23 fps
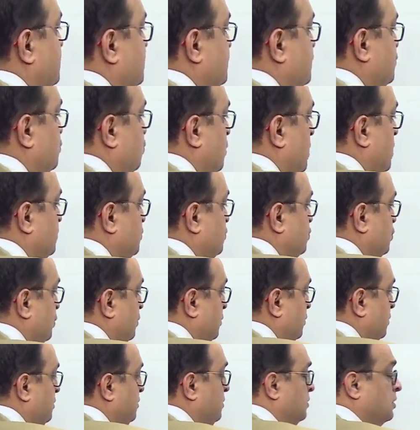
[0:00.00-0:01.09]

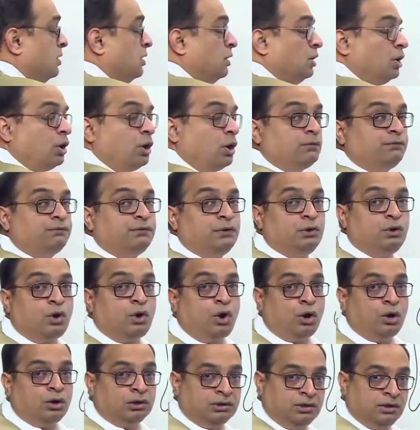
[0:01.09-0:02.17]
structure of a long